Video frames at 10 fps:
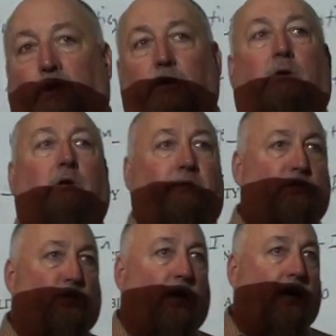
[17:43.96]
you get hurt on the
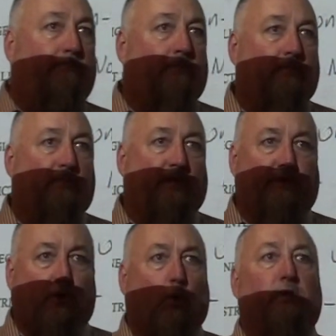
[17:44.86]
job, in
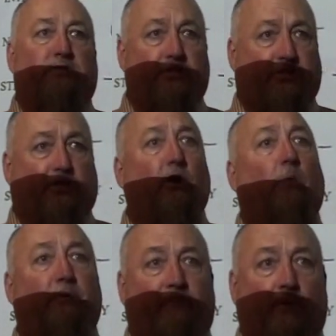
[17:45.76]
the course and
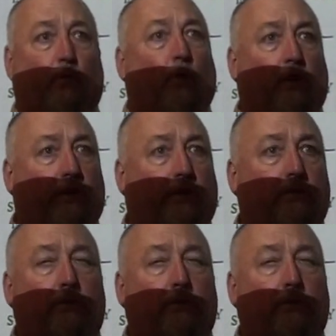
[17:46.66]
scope of your work,